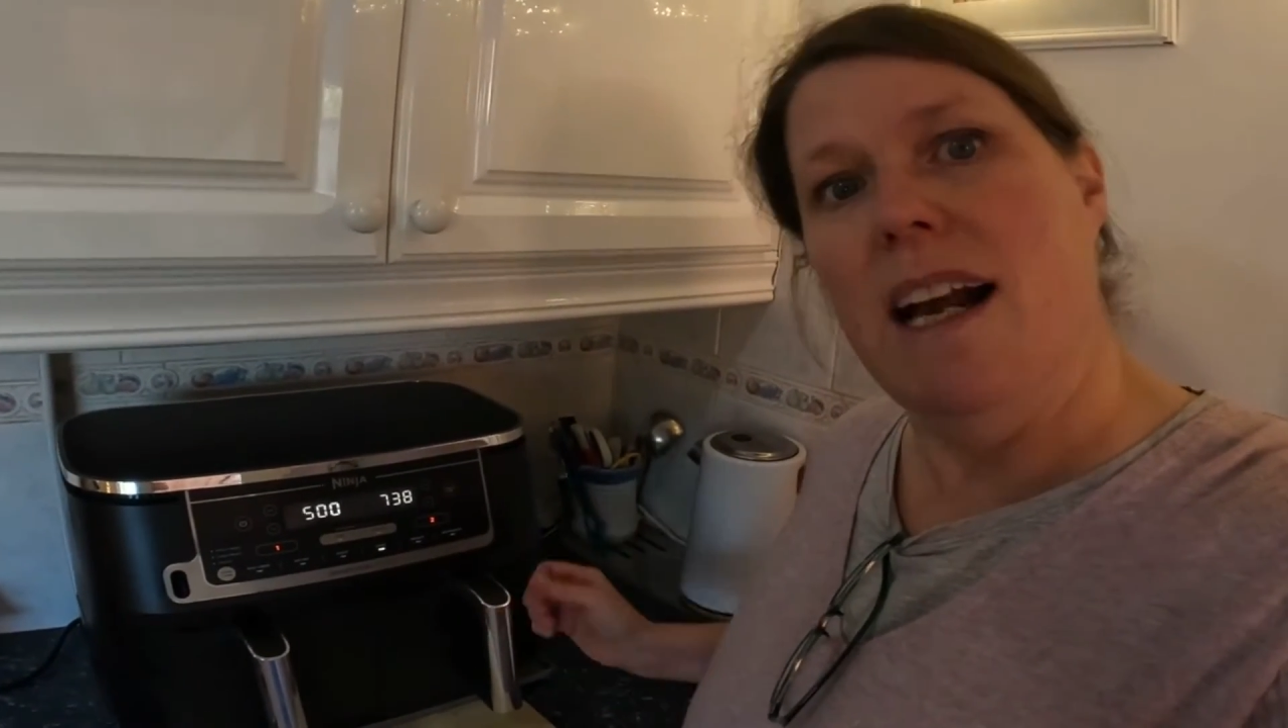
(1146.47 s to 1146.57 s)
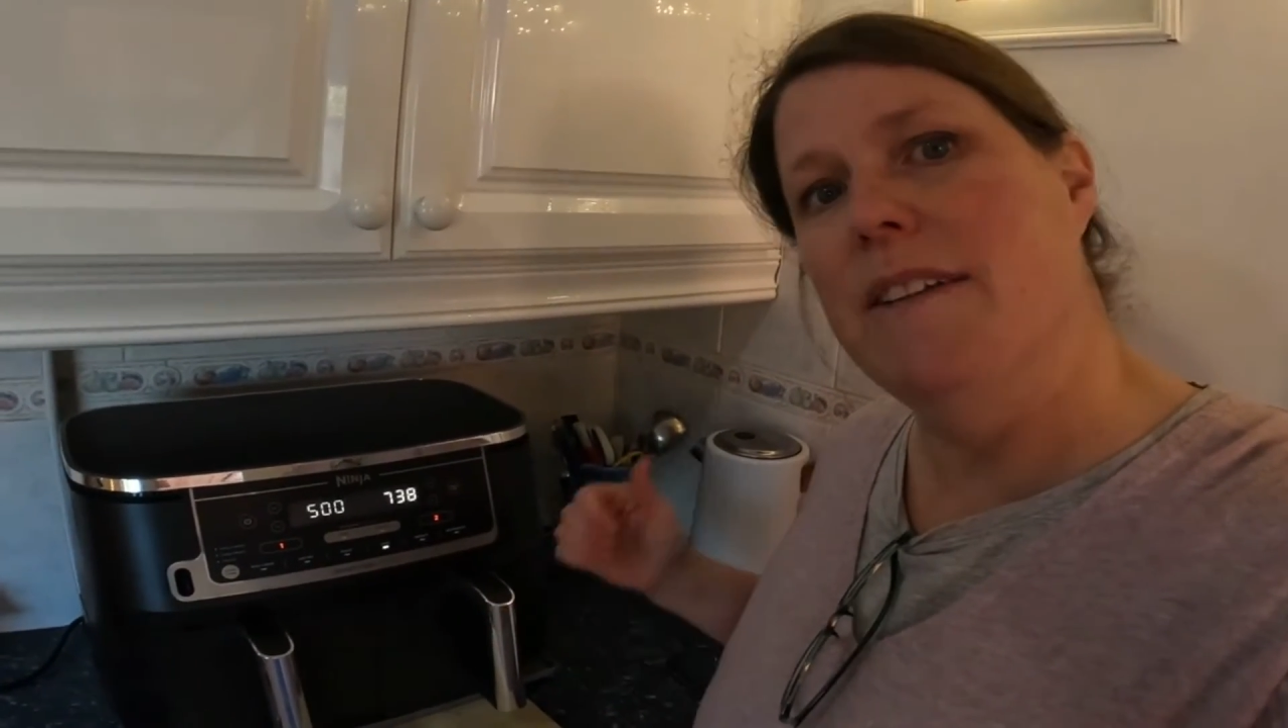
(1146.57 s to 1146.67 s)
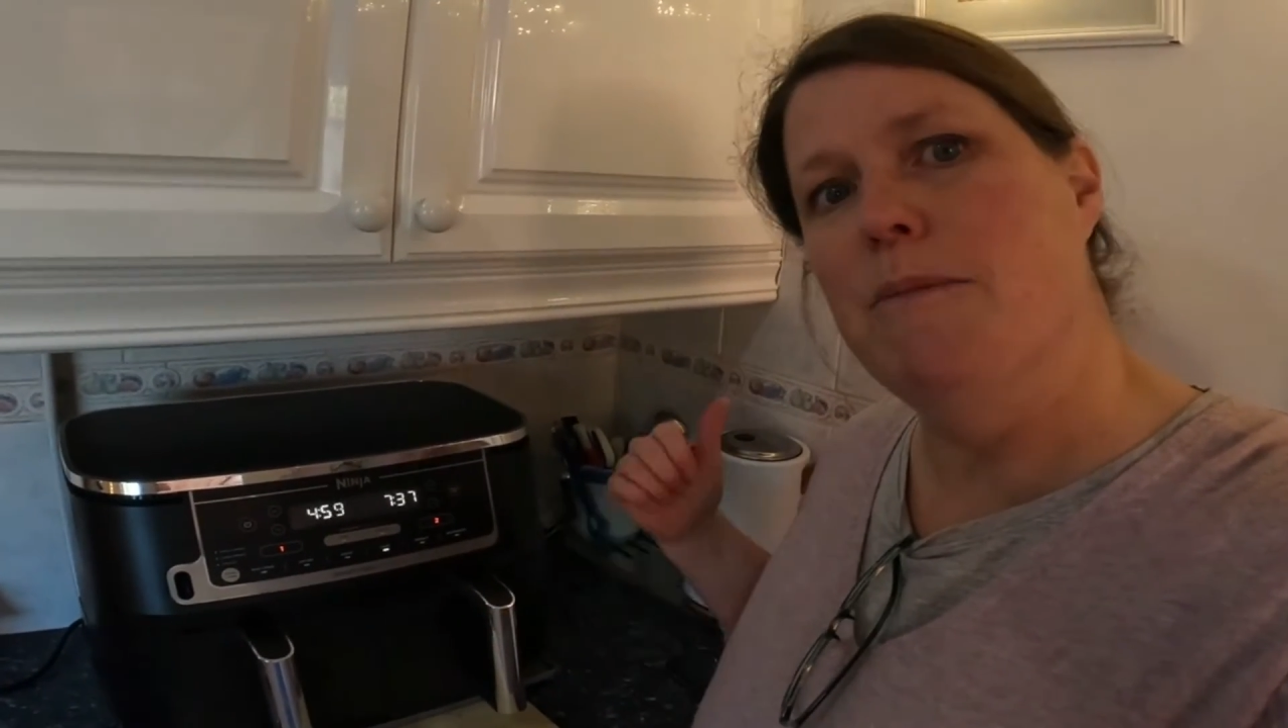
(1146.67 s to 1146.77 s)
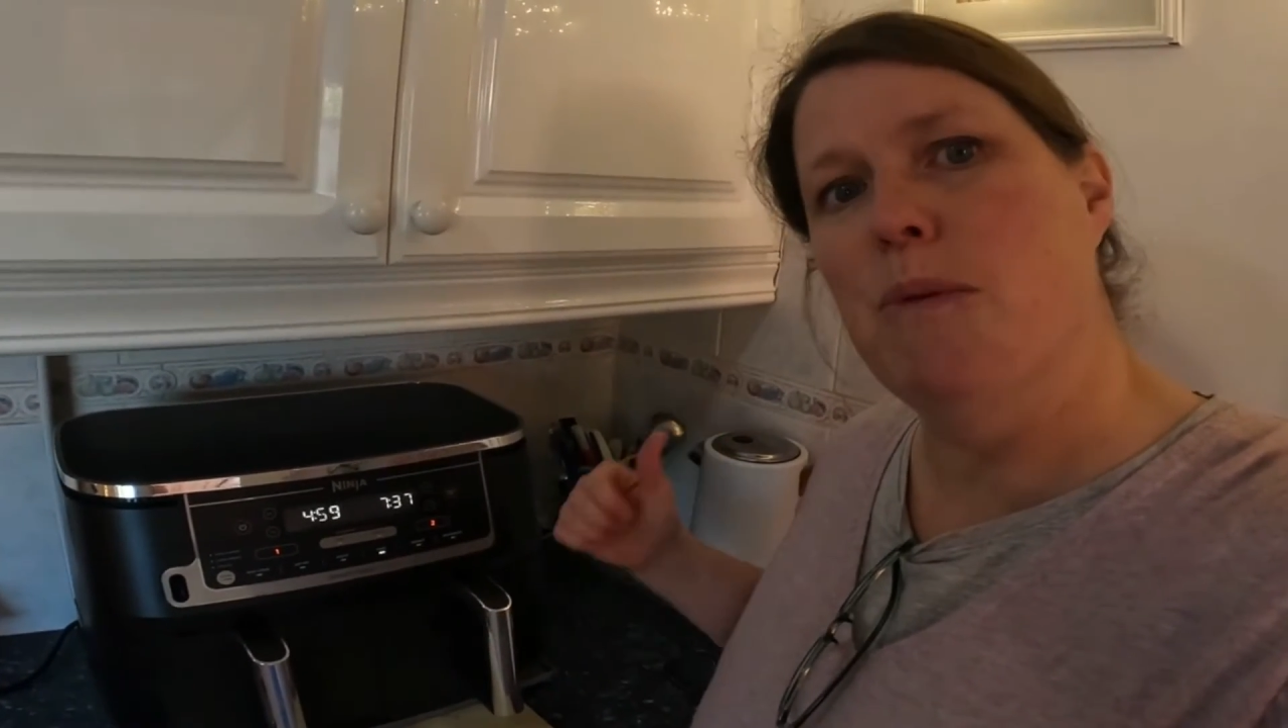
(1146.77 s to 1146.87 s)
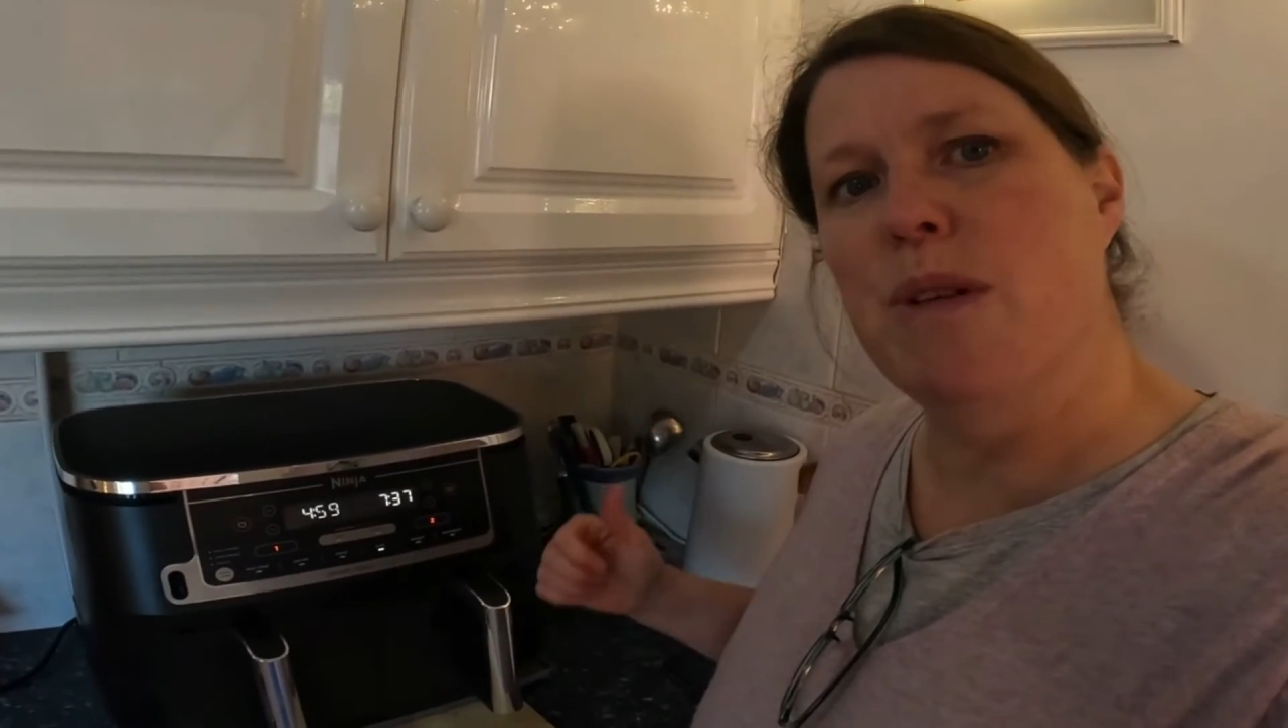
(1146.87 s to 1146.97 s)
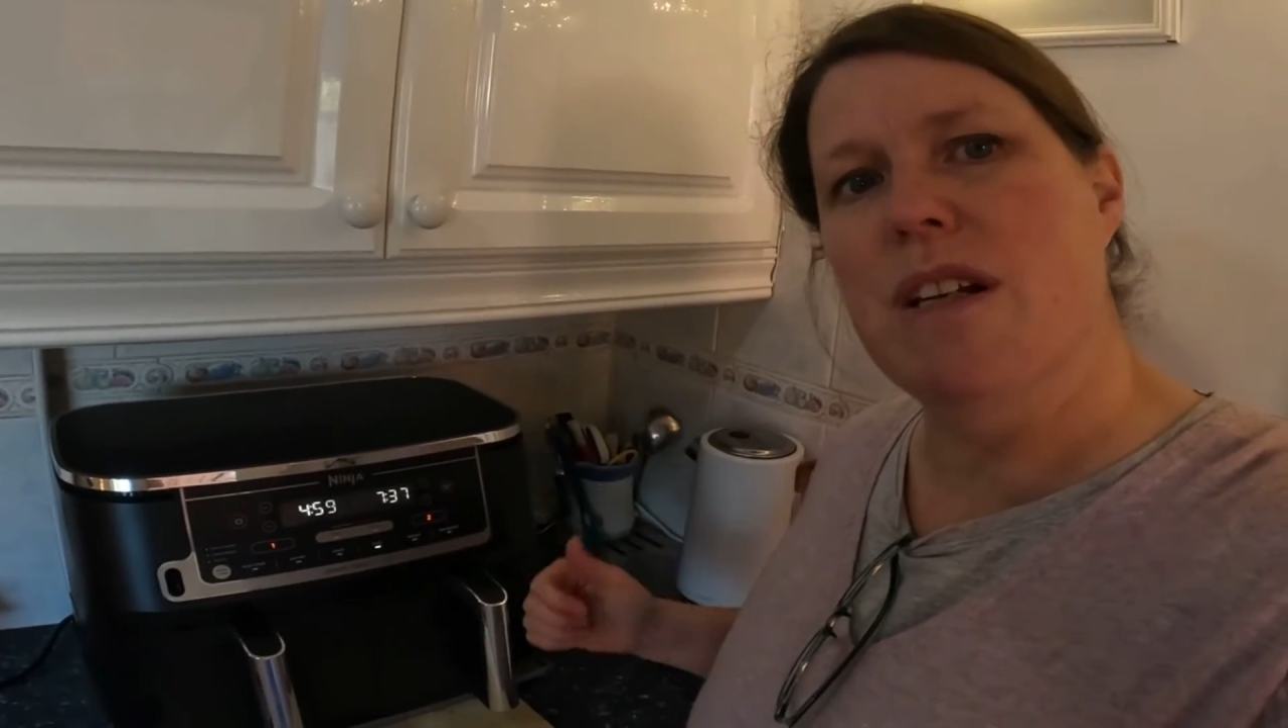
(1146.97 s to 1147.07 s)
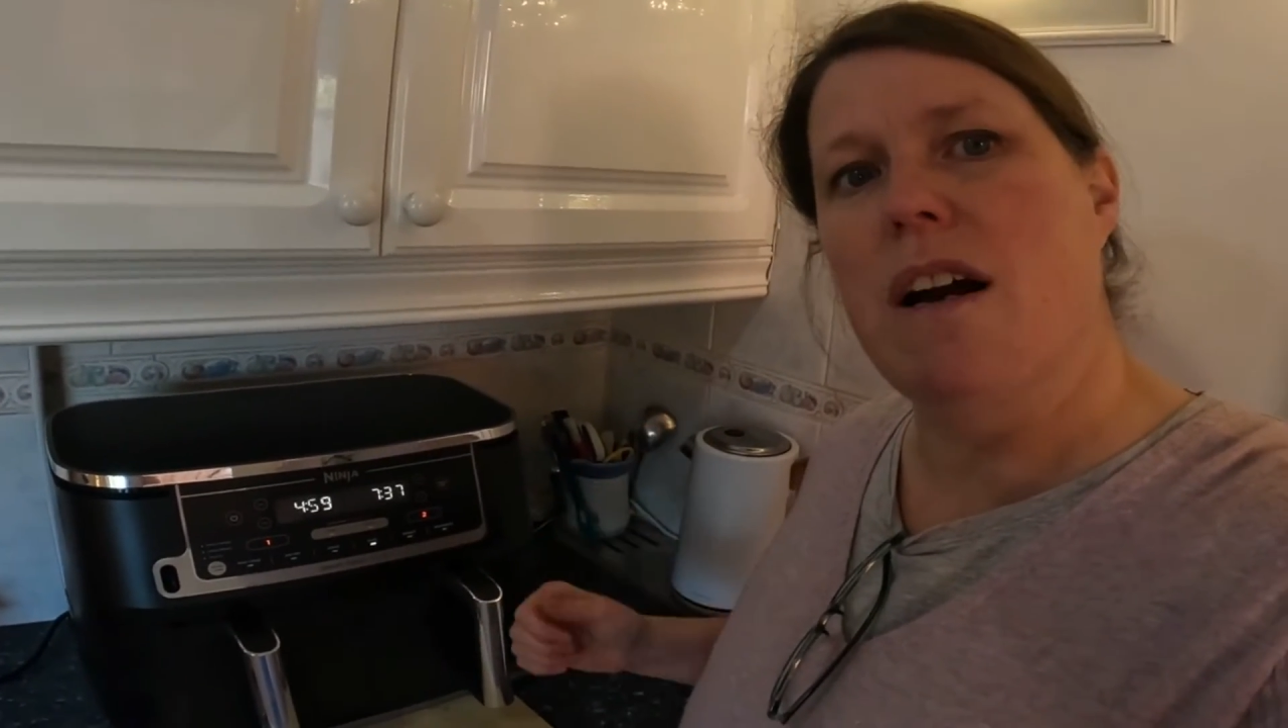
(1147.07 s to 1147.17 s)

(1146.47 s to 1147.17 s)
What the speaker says: and the boys